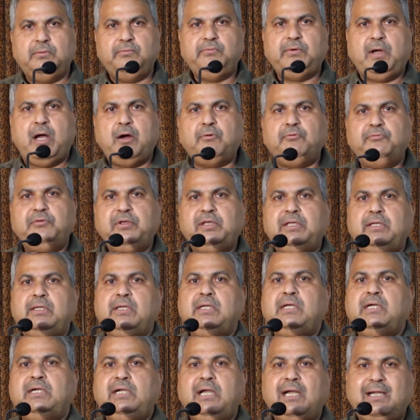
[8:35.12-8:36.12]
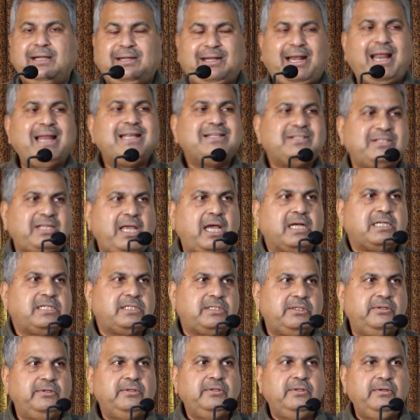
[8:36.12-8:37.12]
how we
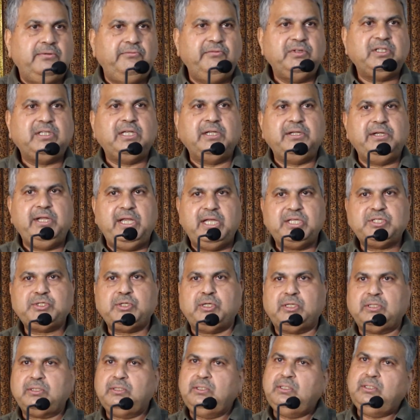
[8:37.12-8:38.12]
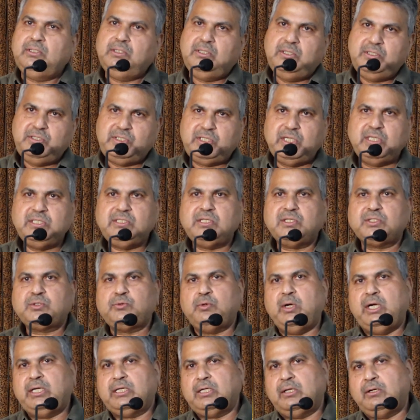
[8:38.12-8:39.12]
transact with the nature changes
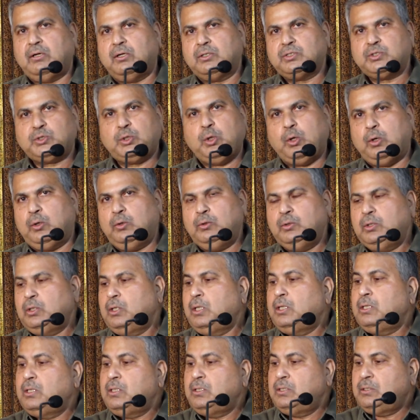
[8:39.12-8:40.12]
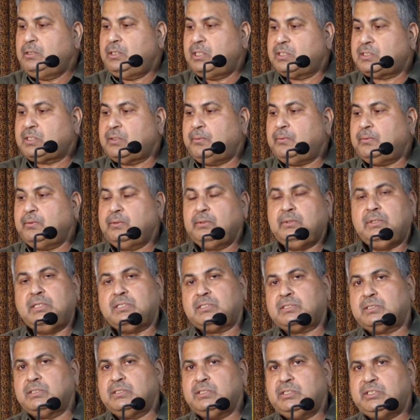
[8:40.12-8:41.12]
quite a lot. So this
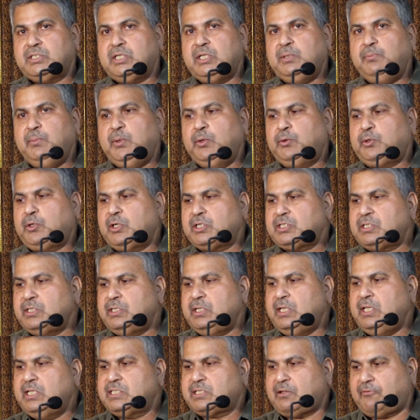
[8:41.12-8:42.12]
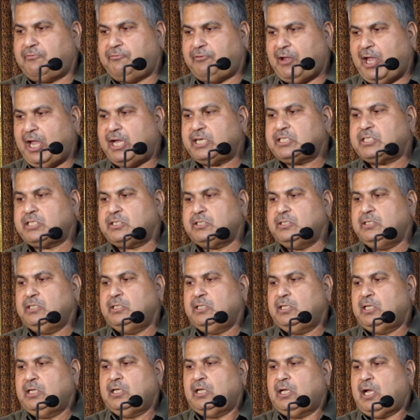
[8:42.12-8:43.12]
gene mutation is a fact,
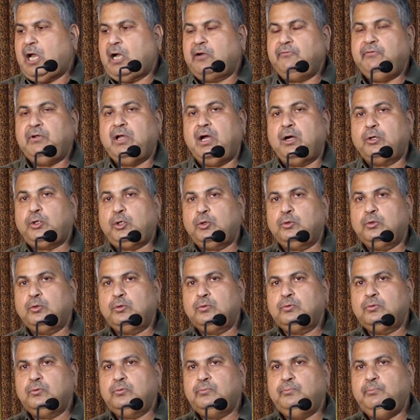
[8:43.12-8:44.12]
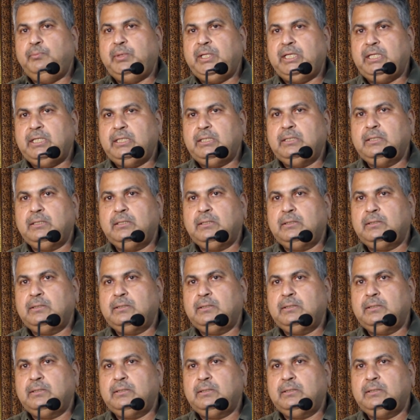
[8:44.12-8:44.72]
and we have to be